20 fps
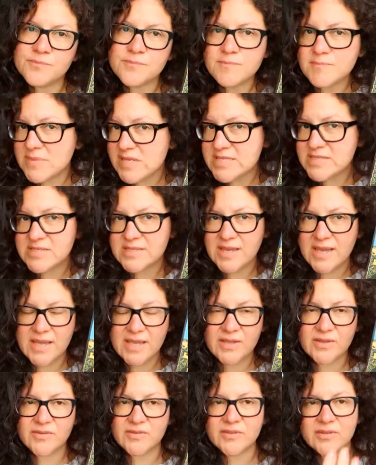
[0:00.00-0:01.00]

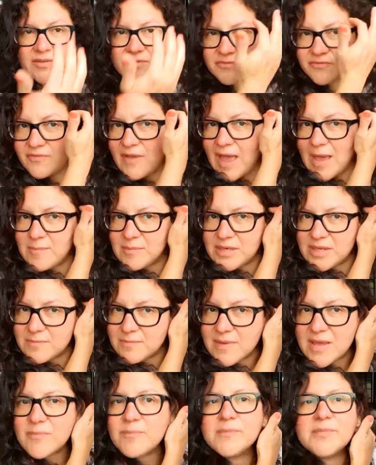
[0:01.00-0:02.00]
missing family
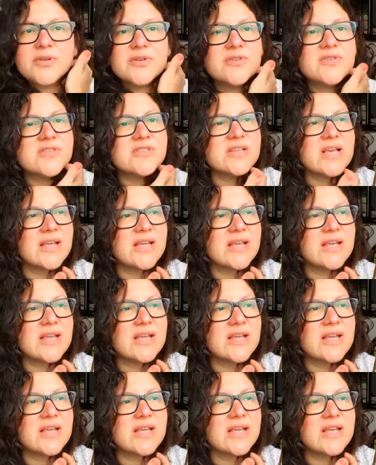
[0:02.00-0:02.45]
members.